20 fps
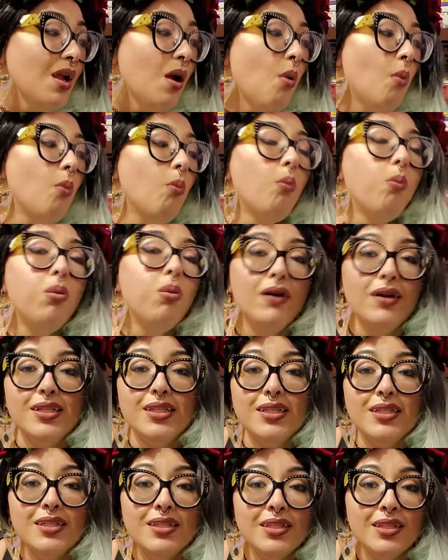
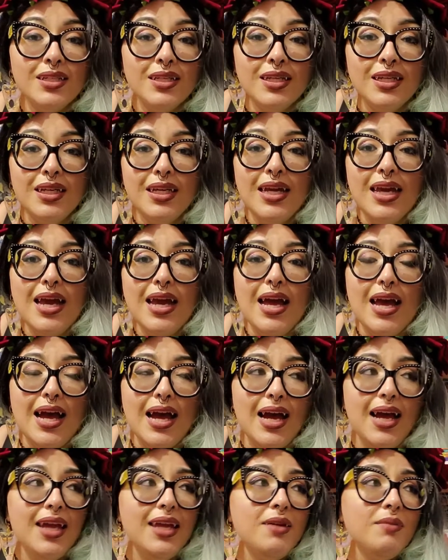But
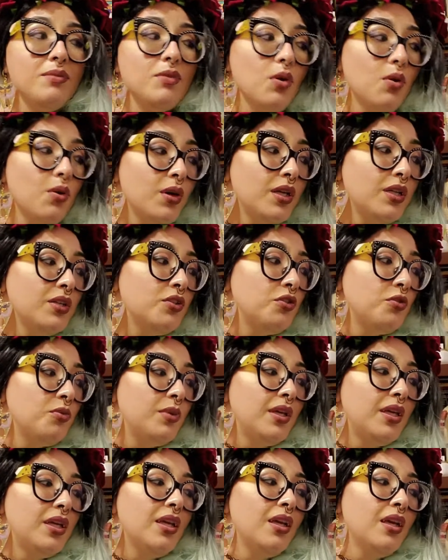I am going to
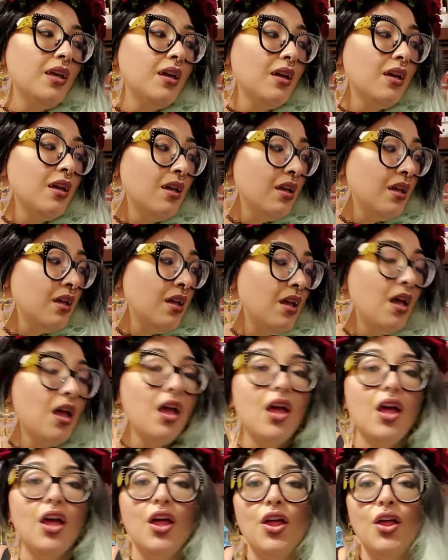be
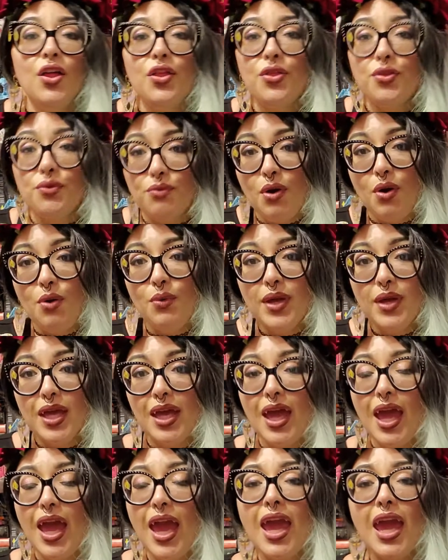throwing
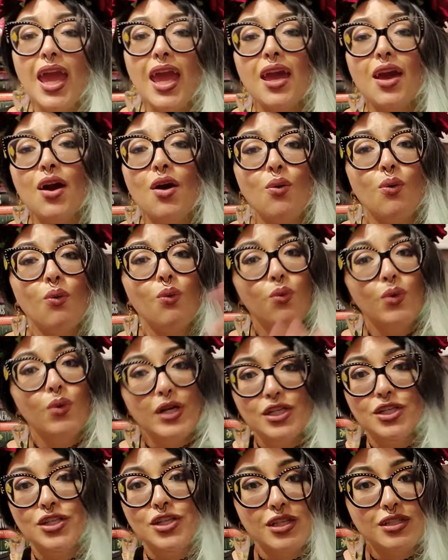a
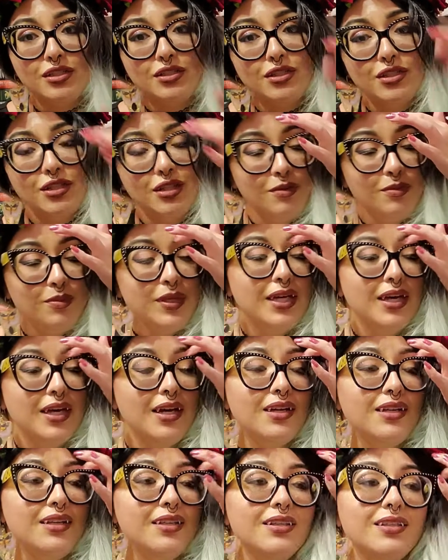Winchester
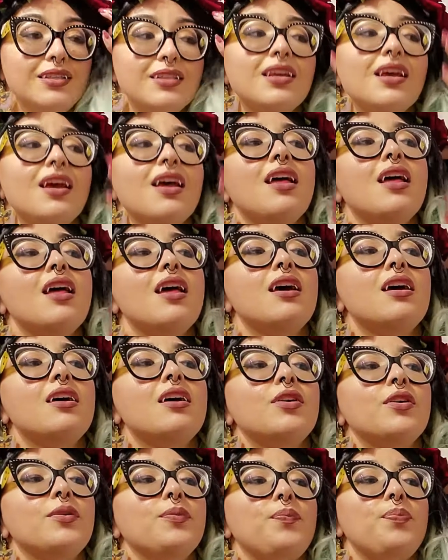because
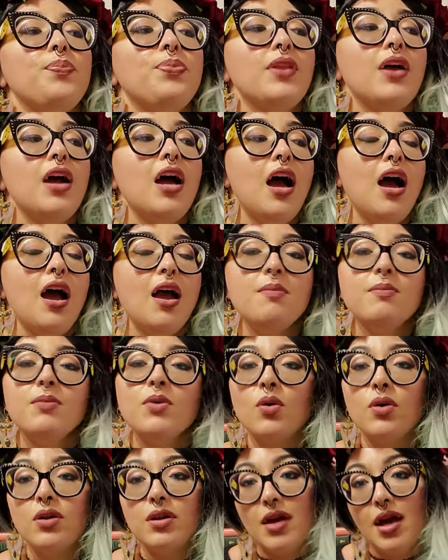I'm
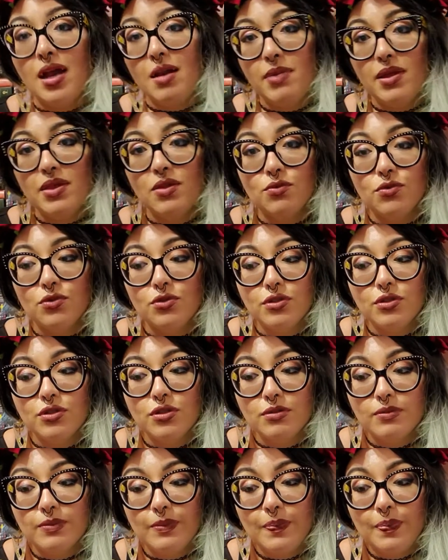going to kind of bend the rules
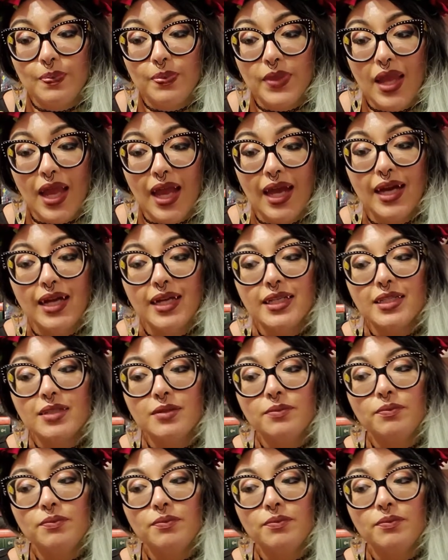and